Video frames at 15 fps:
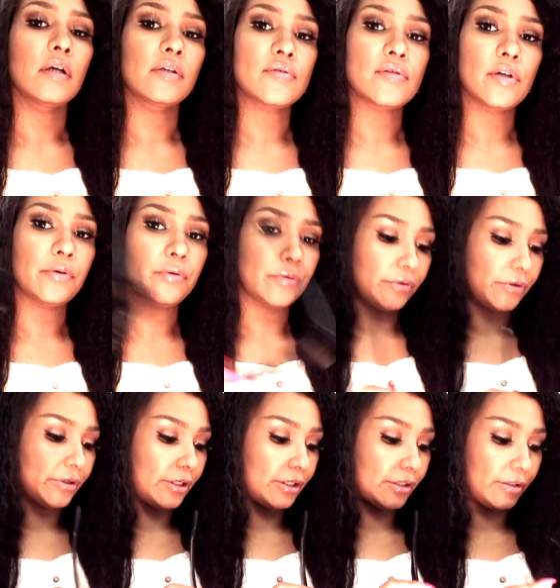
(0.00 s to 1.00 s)
So
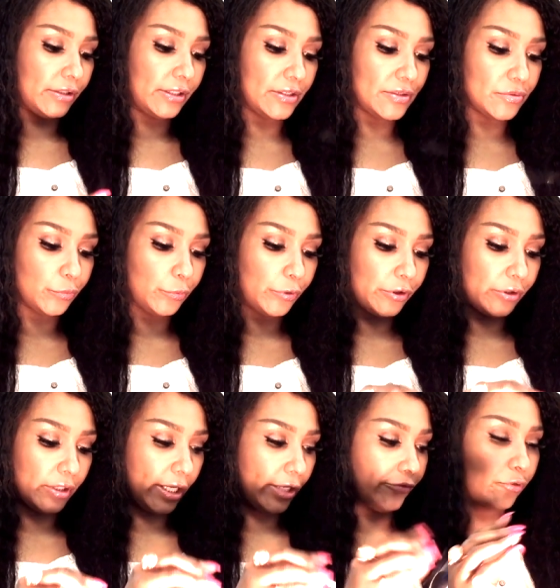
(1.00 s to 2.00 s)
these were
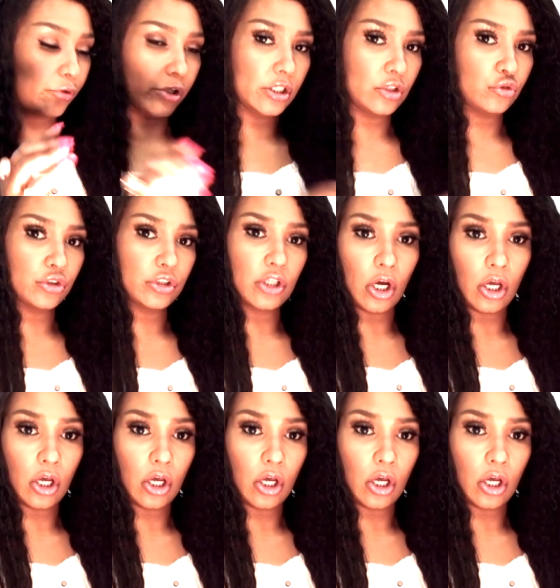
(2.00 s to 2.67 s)
like $400